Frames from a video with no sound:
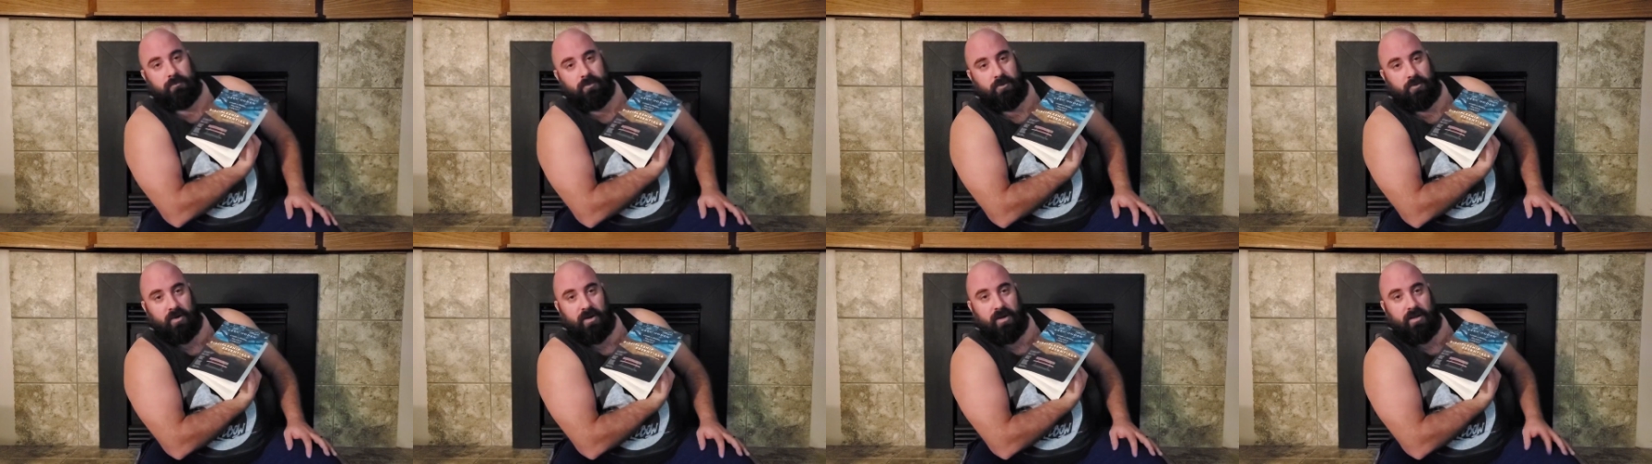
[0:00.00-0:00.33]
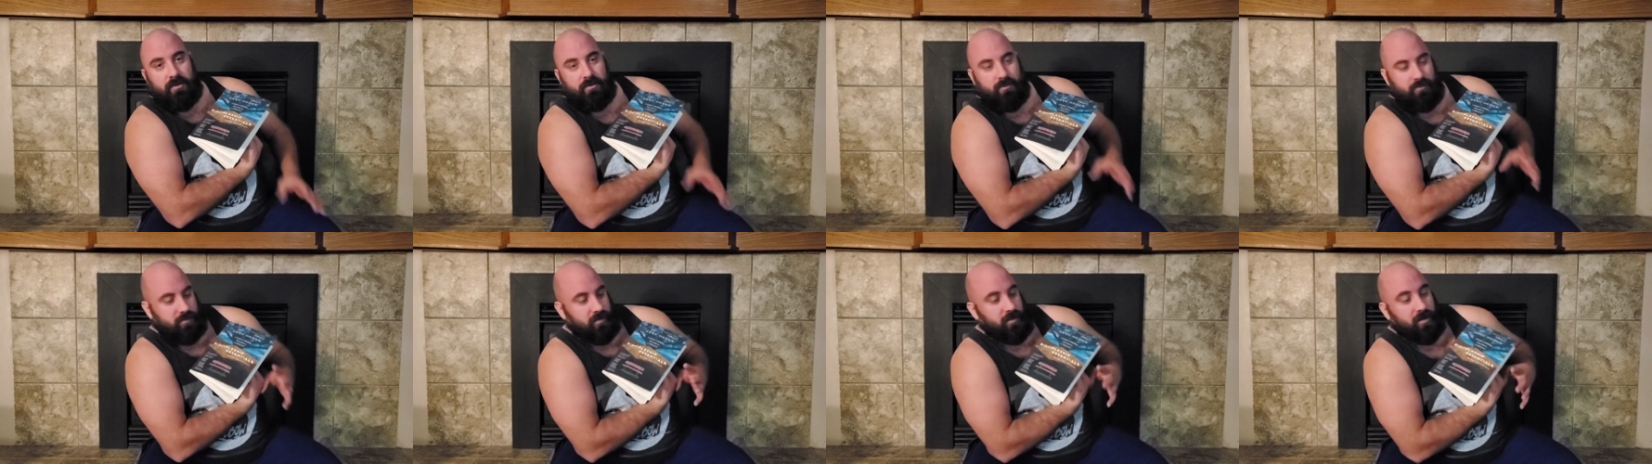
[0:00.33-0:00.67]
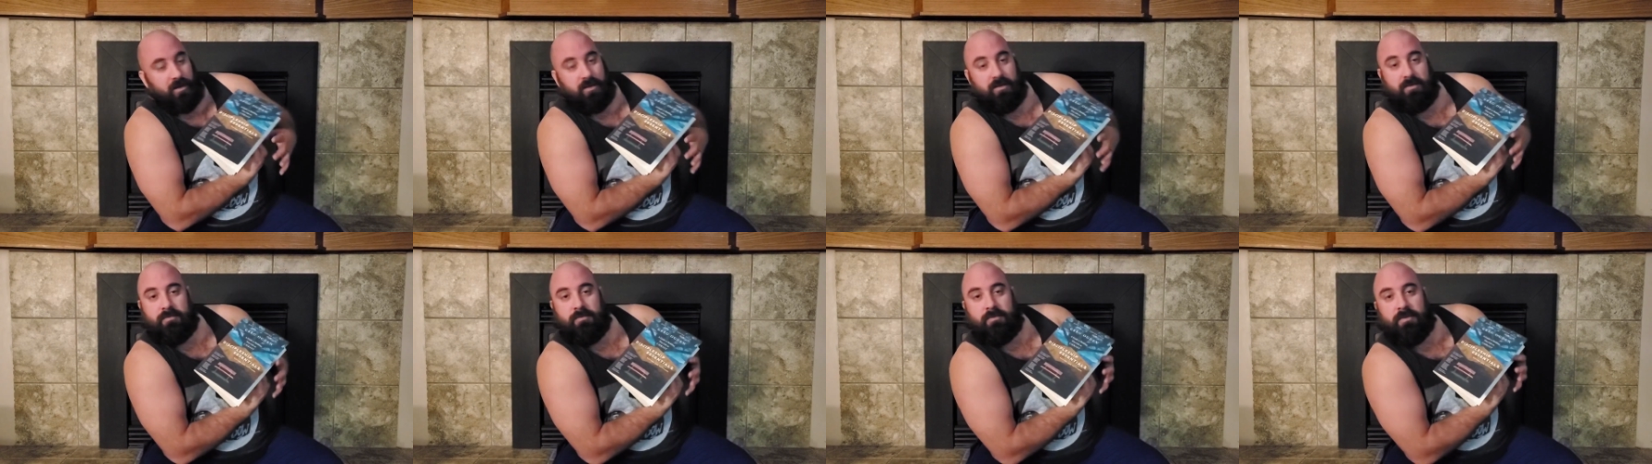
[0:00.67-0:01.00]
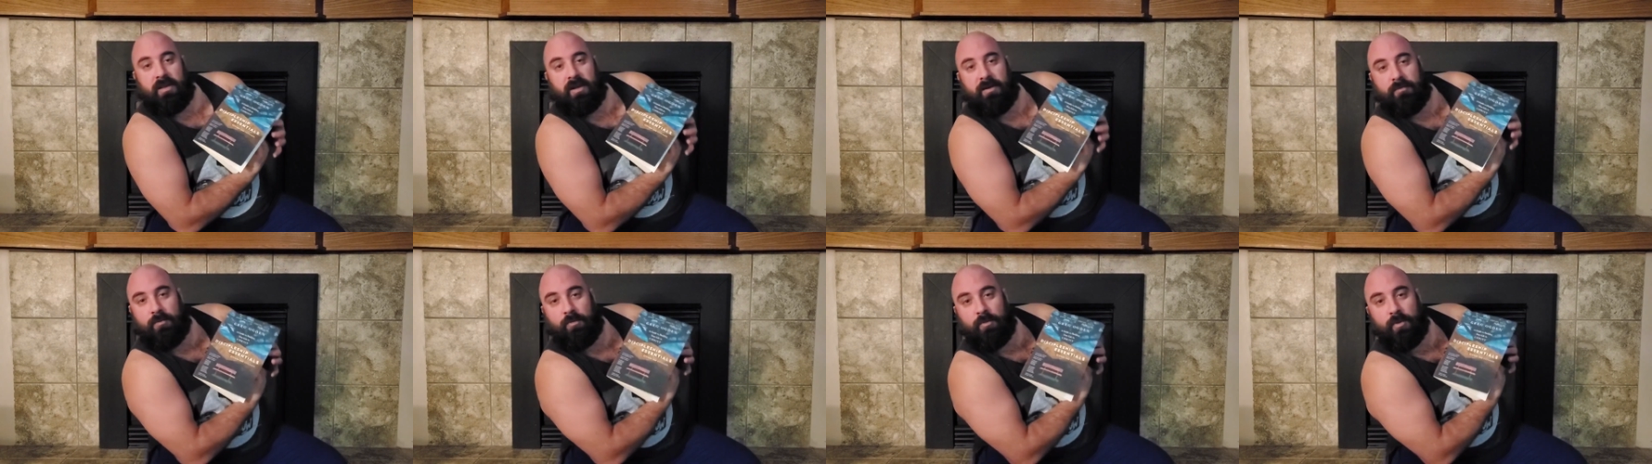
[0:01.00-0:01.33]
Greg, oh, that's
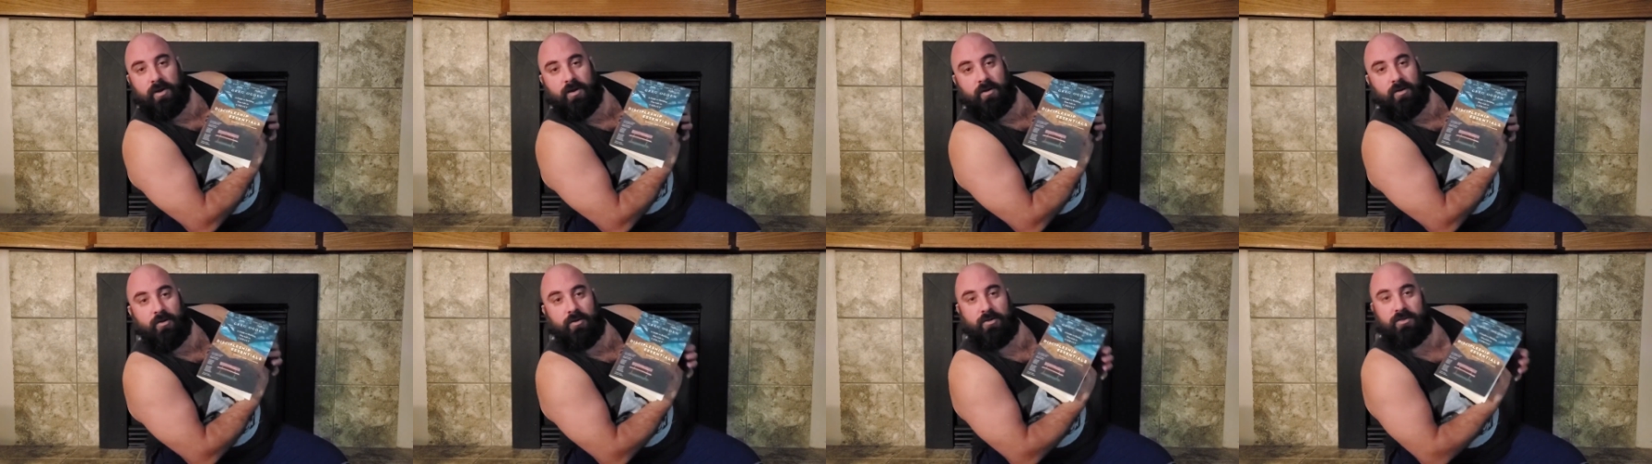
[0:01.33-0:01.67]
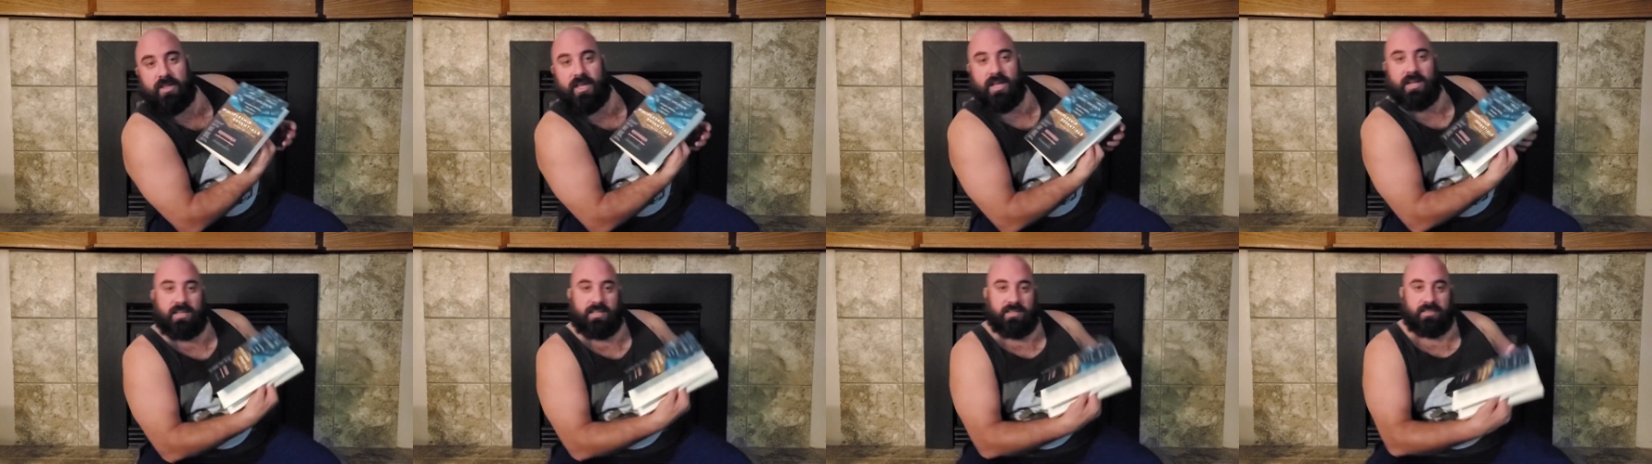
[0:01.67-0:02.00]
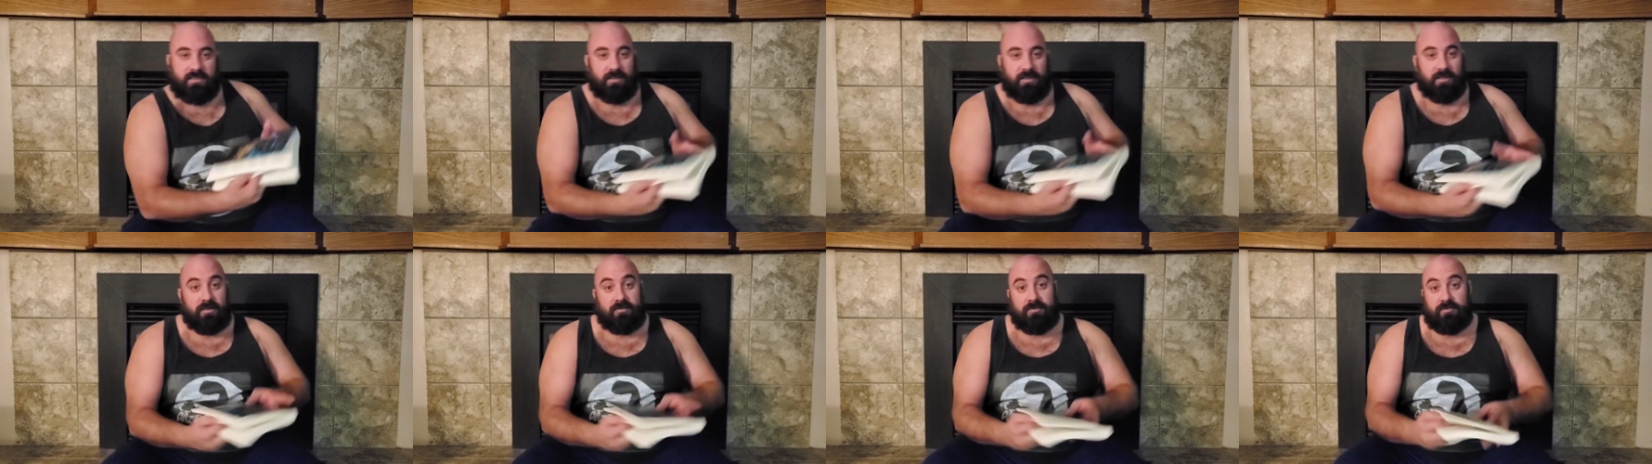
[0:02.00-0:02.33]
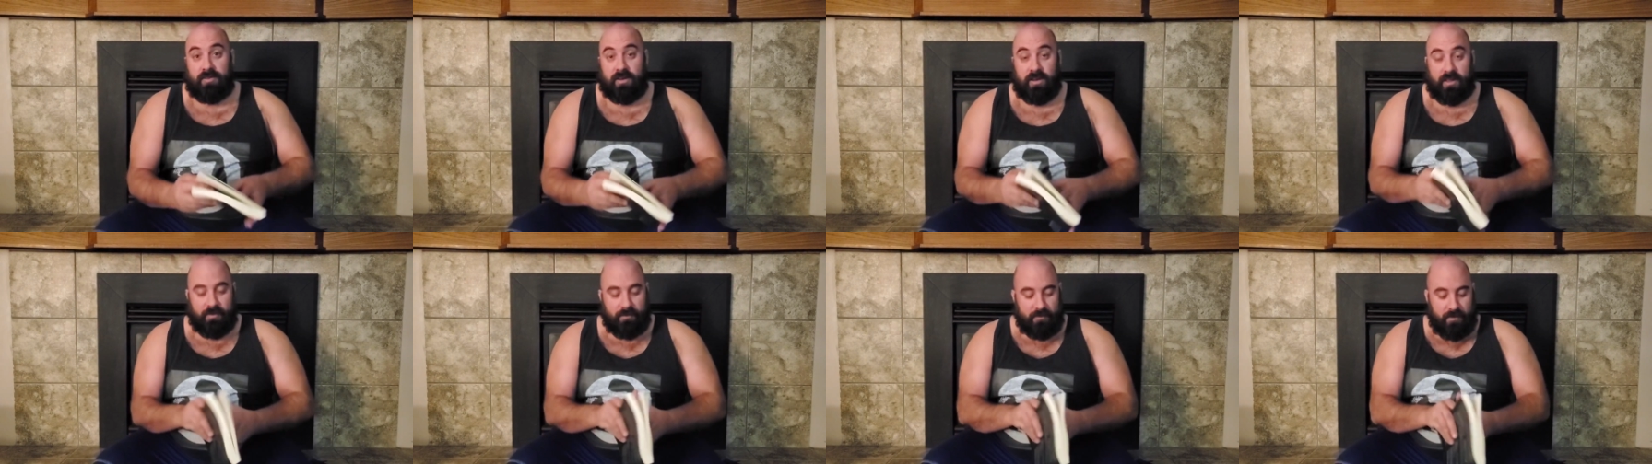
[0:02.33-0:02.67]
terrible way to hold that because I look
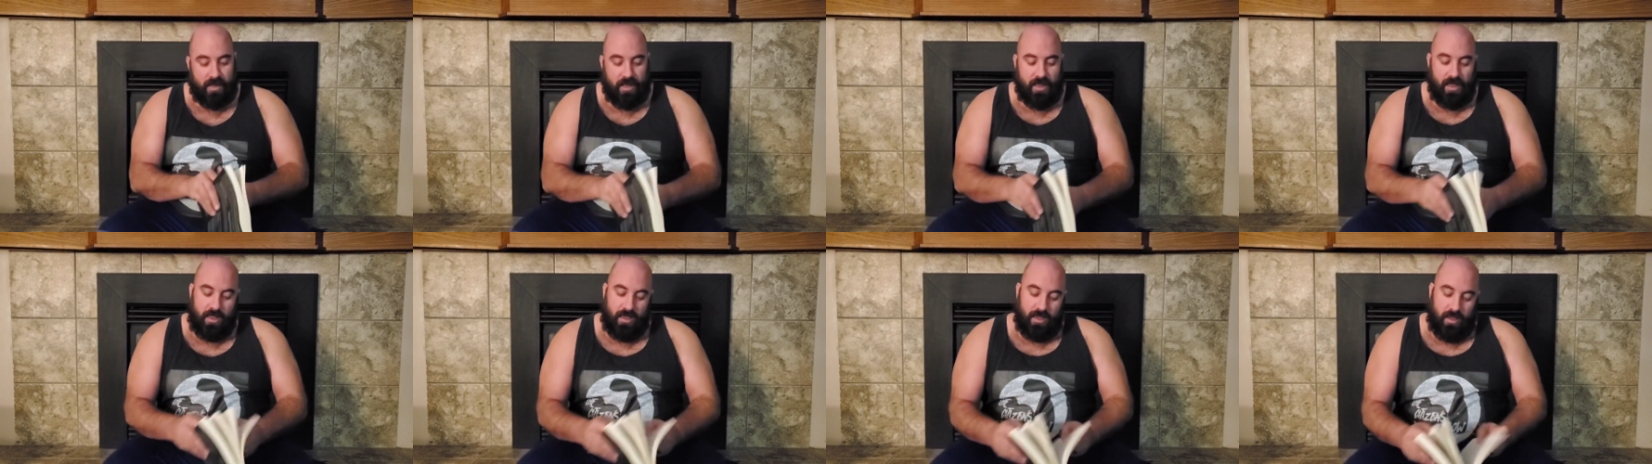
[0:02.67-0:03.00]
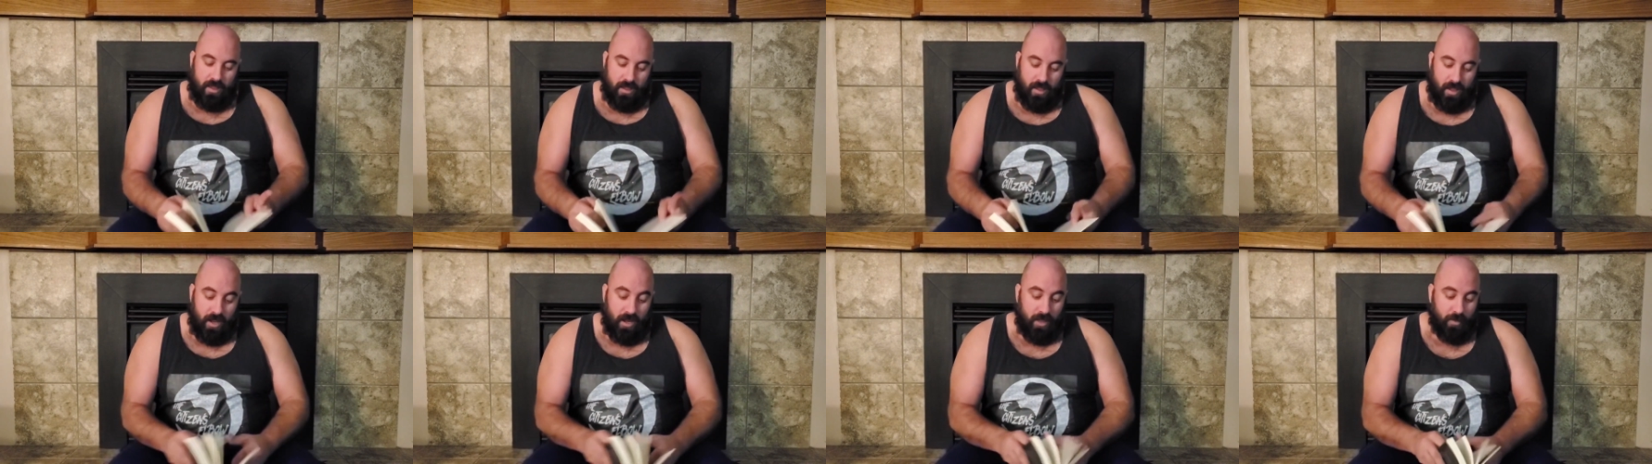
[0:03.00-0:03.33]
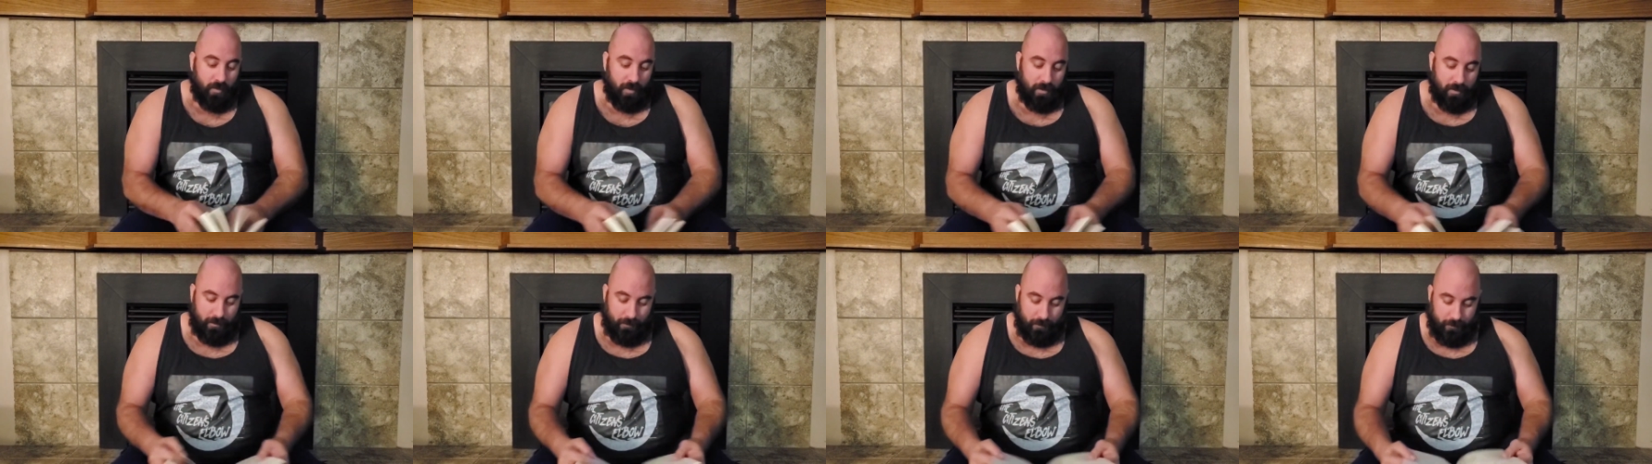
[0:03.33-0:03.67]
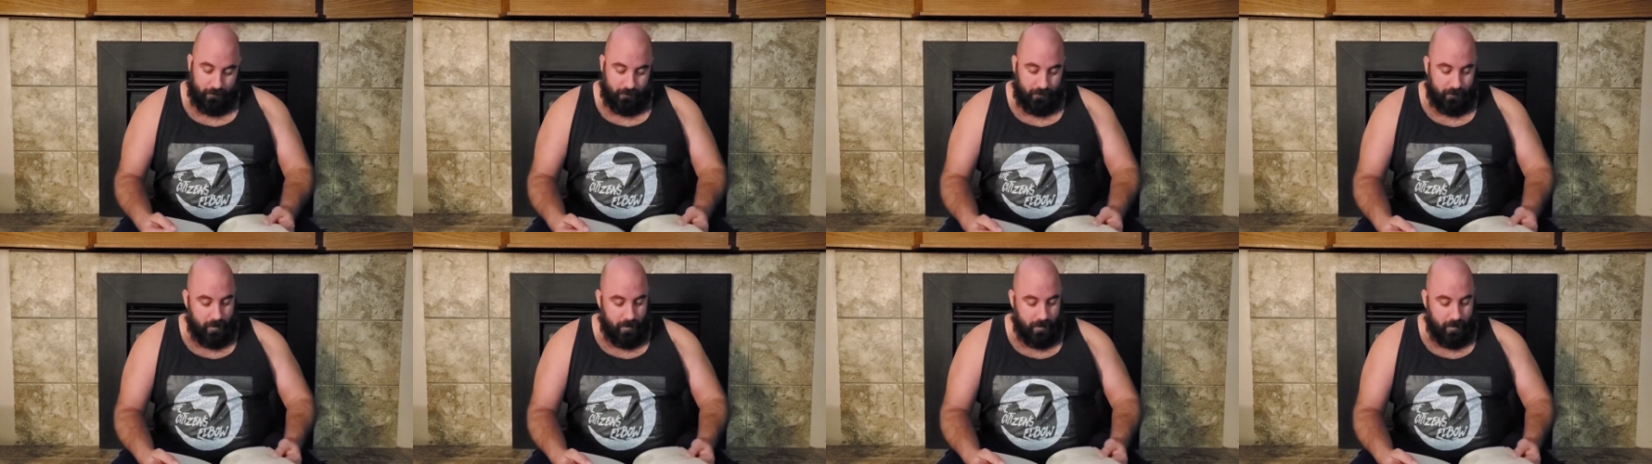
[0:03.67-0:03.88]
funny. Anyway,